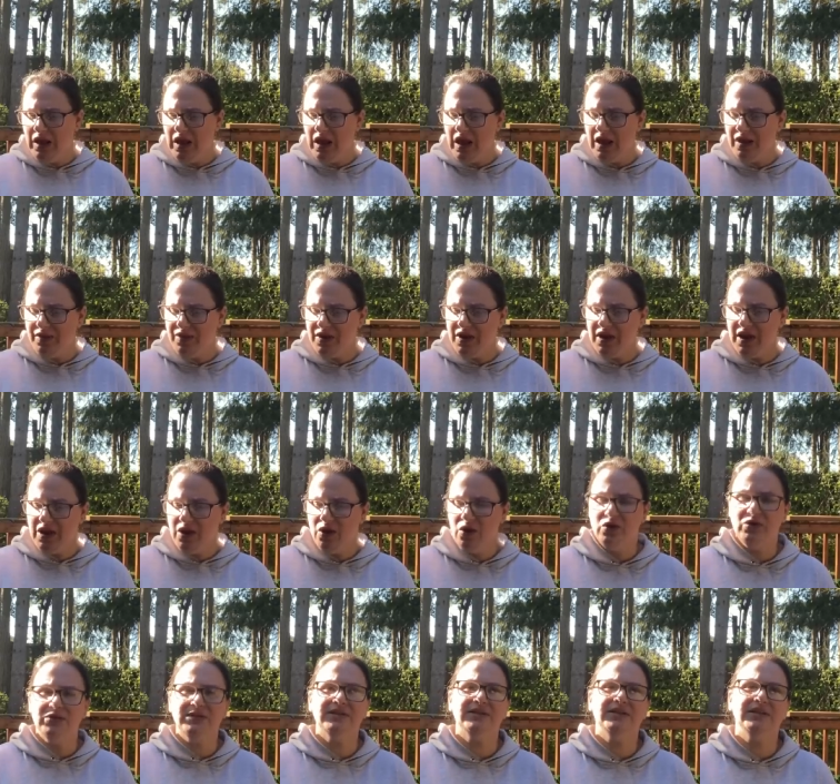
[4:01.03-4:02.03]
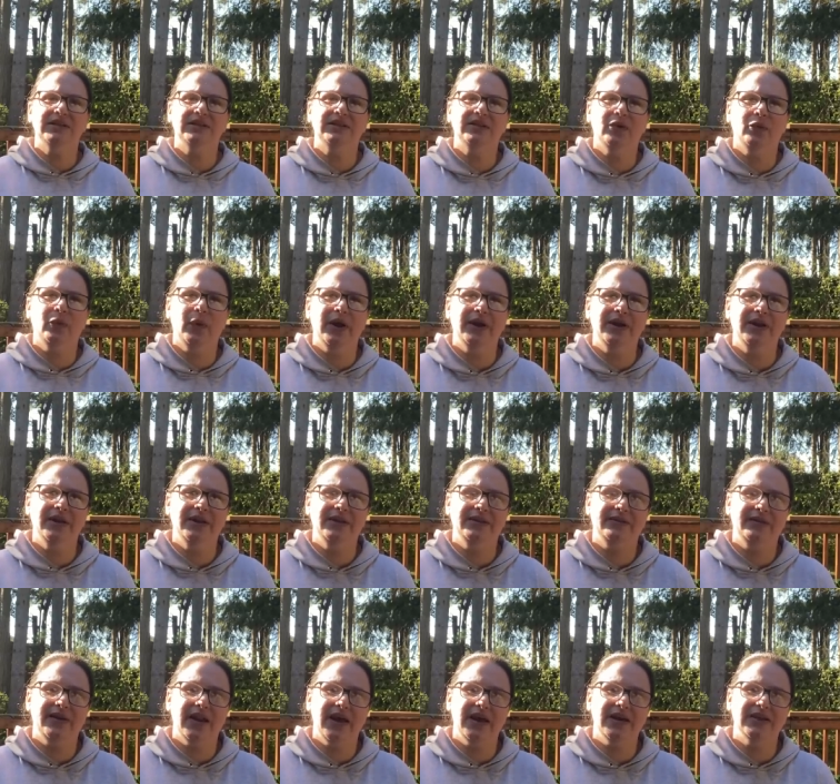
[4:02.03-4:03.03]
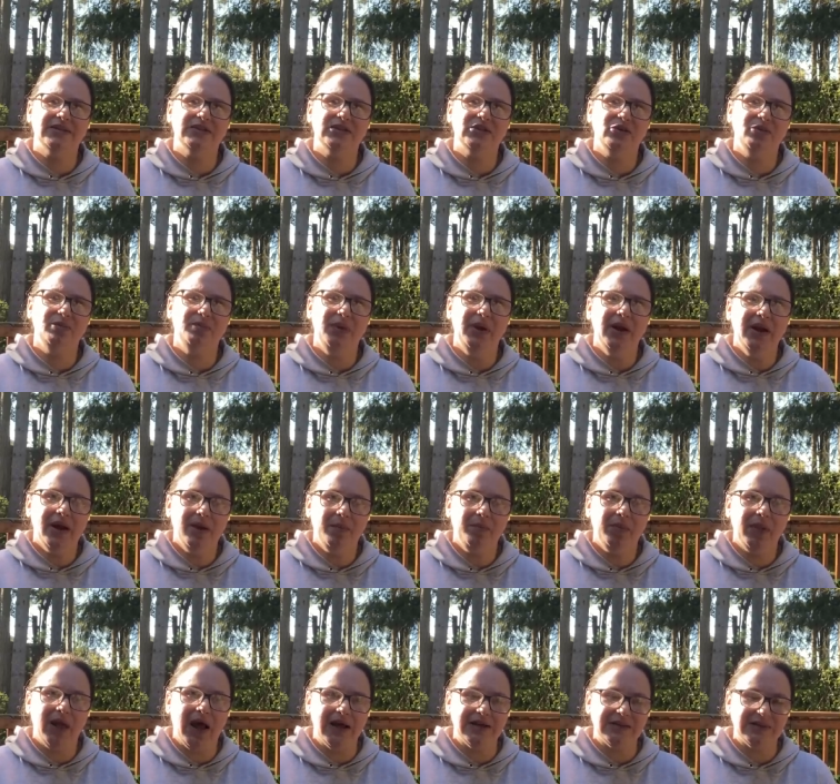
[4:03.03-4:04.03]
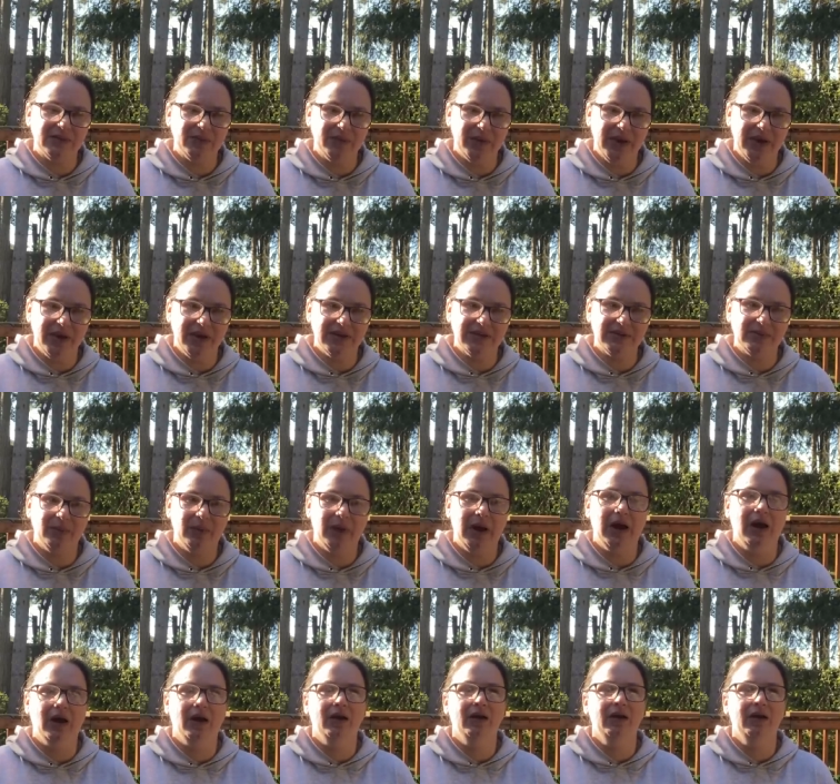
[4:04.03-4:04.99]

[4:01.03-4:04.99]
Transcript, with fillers: And then I hosted the Wednesday Zoom meetup last week as well.